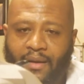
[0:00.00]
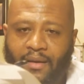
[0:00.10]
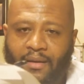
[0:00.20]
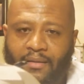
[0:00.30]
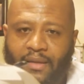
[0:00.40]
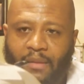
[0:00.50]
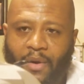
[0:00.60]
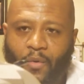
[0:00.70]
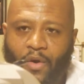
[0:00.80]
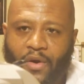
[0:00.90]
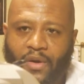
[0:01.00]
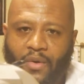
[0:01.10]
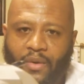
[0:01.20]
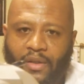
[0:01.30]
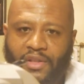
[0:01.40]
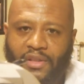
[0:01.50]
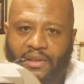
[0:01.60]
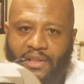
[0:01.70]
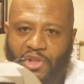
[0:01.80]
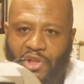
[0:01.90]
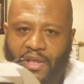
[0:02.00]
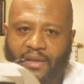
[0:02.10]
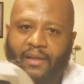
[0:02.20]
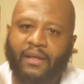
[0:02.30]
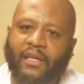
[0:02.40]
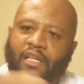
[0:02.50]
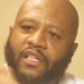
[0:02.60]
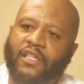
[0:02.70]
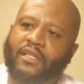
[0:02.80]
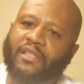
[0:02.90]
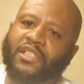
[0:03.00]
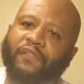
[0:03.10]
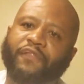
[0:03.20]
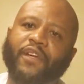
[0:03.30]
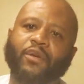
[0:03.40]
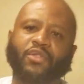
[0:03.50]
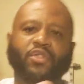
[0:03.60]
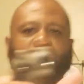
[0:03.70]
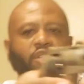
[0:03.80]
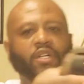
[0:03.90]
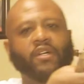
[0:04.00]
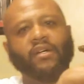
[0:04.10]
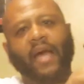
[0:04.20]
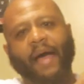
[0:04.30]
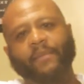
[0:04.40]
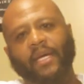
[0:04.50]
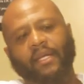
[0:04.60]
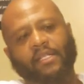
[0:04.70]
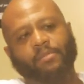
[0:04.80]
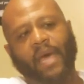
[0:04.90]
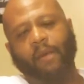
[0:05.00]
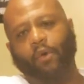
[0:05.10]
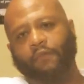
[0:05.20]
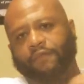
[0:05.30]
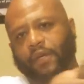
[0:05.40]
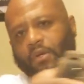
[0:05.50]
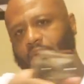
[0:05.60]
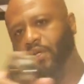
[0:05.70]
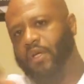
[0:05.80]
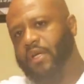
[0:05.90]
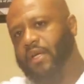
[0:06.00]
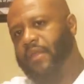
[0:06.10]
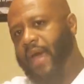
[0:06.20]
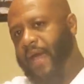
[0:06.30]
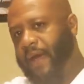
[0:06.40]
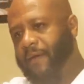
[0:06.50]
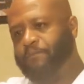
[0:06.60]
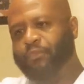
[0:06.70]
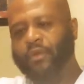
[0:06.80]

Take my word on it. She's legit. She feels good. I mean, this bad boy feels good in the hand.